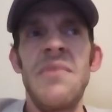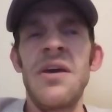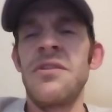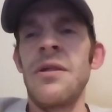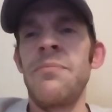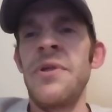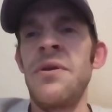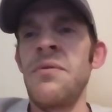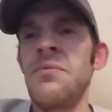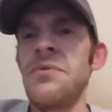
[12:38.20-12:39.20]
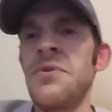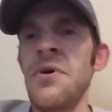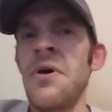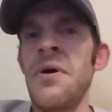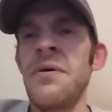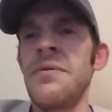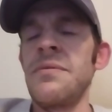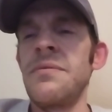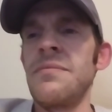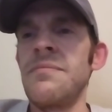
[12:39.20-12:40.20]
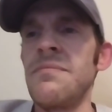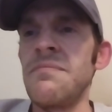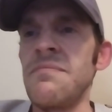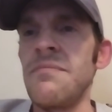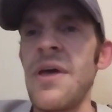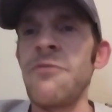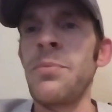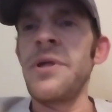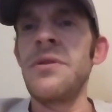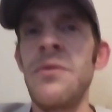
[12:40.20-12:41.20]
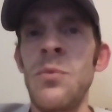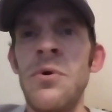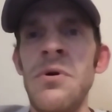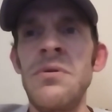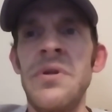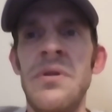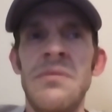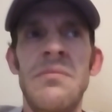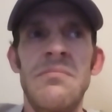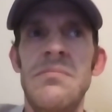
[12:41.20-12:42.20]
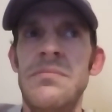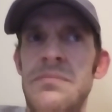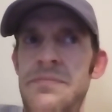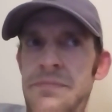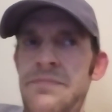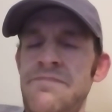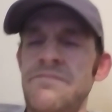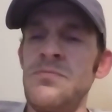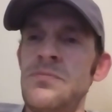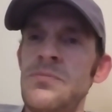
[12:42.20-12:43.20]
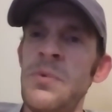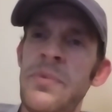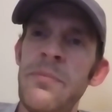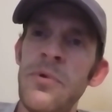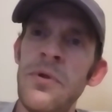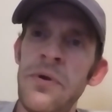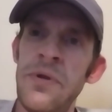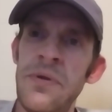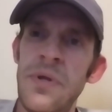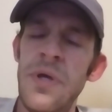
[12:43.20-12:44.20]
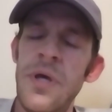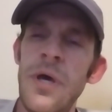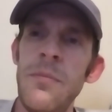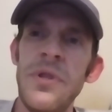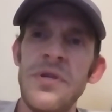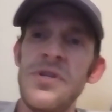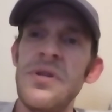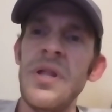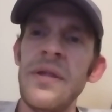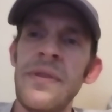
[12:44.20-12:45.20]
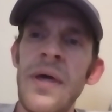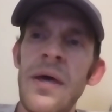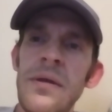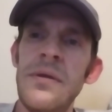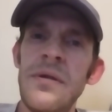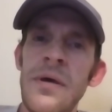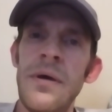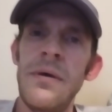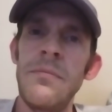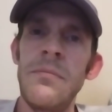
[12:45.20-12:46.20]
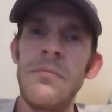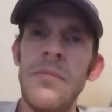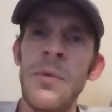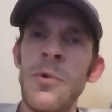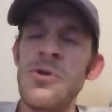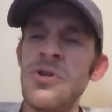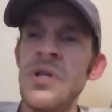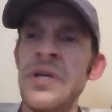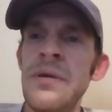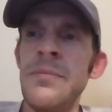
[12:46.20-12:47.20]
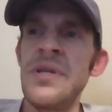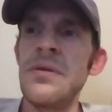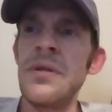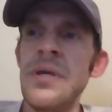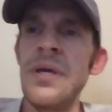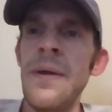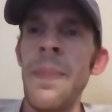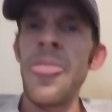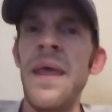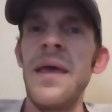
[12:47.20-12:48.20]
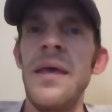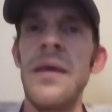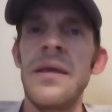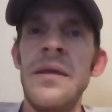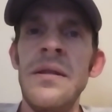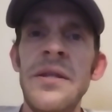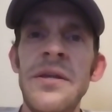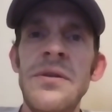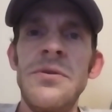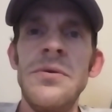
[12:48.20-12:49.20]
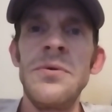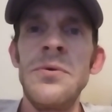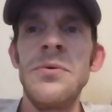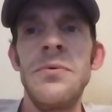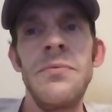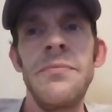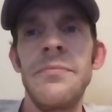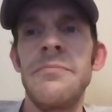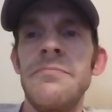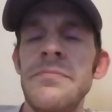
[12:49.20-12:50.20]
except they don't have a place in the world. And when people are in positions like that, emotionally and mentally, it can lead to,